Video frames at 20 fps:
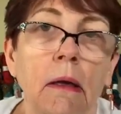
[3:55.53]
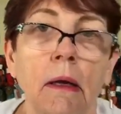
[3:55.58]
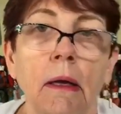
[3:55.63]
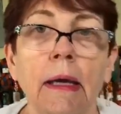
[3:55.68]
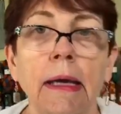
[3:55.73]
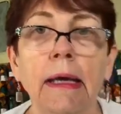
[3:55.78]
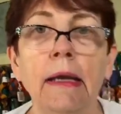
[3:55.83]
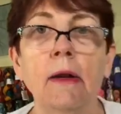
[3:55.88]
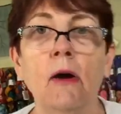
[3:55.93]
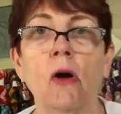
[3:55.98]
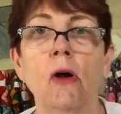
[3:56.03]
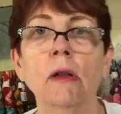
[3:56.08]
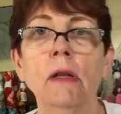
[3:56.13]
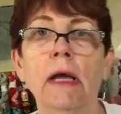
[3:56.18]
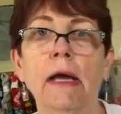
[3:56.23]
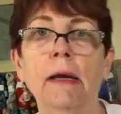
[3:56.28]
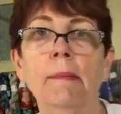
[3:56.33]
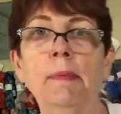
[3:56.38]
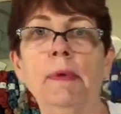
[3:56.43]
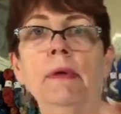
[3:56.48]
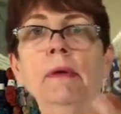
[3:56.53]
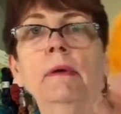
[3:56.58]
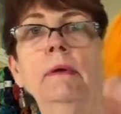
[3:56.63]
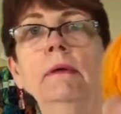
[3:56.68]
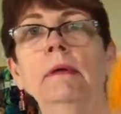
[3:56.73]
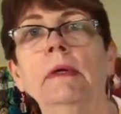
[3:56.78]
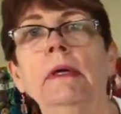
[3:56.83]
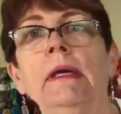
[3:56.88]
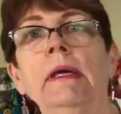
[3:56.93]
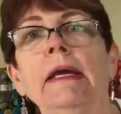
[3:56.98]
it all up.
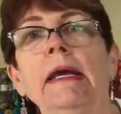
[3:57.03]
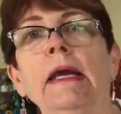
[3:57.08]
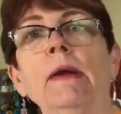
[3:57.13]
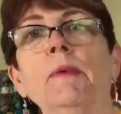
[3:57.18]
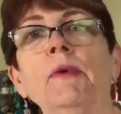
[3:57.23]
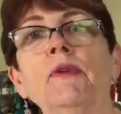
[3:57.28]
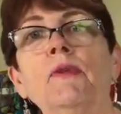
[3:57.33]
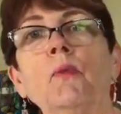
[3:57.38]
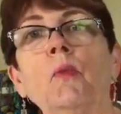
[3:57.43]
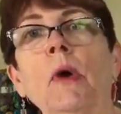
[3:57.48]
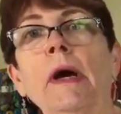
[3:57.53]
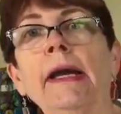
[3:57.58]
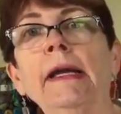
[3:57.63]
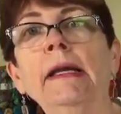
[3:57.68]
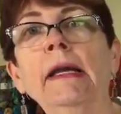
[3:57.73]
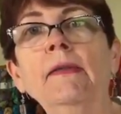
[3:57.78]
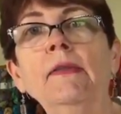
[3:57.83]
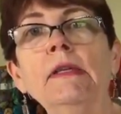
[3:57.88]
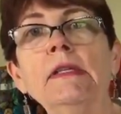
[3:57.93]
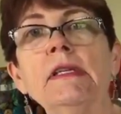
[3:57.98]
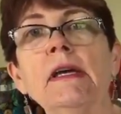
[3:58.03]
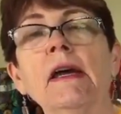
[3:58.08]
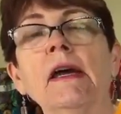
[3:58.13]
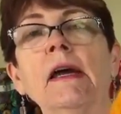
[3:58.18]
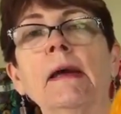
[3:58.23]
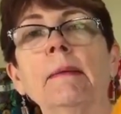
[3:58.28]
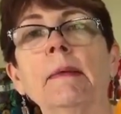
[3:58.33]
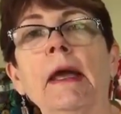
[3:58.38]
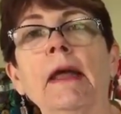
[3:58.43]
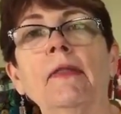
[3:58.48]
It was white at the
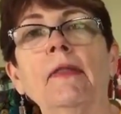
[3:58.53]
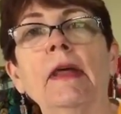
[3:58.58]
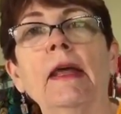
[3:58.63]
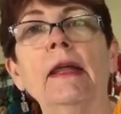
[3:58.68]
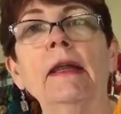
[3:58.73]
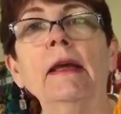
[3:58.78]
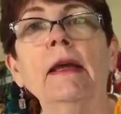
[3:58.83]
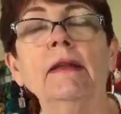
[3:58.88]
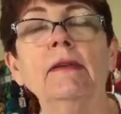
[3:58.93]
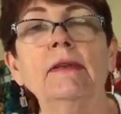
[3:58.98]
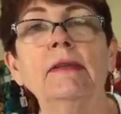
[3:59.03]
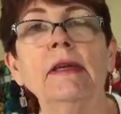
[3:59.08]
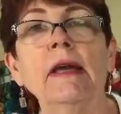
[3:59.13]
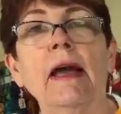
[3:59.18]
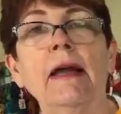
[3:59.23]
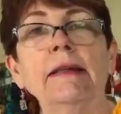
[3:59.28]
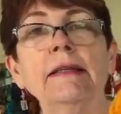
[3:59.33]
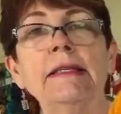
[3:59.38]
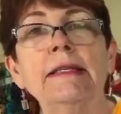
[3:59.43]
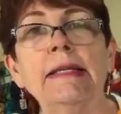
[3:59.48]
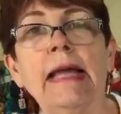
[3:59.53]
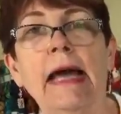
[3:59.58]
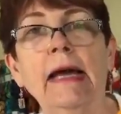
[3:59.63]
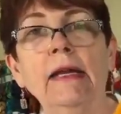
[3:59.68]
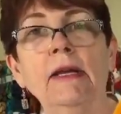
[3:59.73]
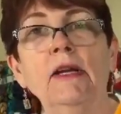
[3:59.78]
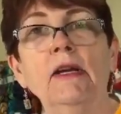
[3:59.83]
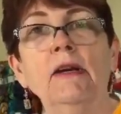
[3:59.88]
time, and then I sat here